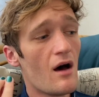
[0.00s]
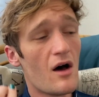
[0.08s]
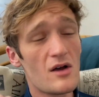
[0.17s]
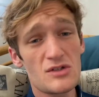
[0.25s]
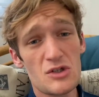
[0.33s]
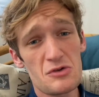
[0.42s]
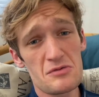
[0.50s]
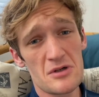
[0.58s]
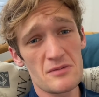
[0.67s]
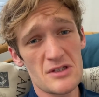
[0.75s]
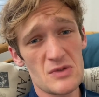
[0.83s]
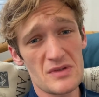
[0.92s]
also the
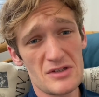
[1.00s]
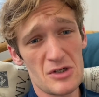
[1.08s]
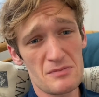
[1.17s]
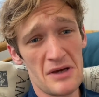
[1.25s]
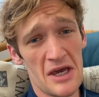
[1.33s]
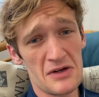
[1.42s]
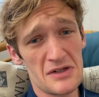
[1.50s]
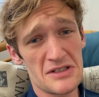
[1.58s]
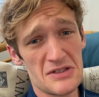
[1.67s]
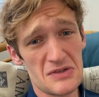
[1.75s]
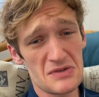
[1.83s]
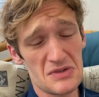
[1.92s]
moments with their
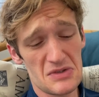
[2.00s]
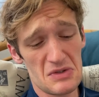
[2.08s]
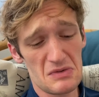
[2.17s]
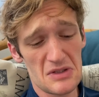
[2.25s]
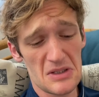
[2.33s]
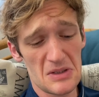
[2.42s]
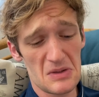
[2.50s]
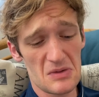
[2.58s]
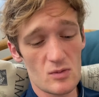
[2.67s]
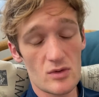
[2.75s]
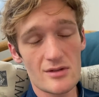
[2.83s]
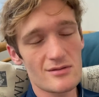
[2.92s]
parents are so cute.
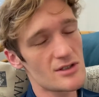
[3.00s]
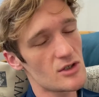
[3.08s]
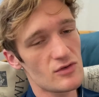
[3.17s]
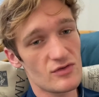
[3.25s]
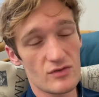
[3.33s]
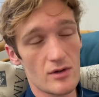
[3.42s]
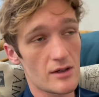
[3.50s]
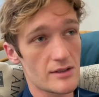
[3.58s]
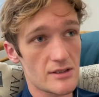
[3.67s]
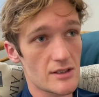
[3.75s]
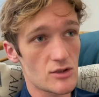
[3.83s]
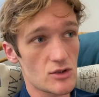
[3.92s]
Well, so f
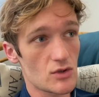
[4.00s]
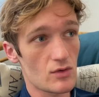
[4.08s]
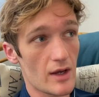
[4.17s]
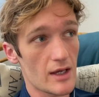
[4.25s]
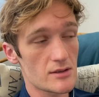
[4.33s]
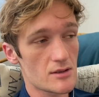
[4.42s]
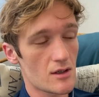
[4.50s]
honestly, just great.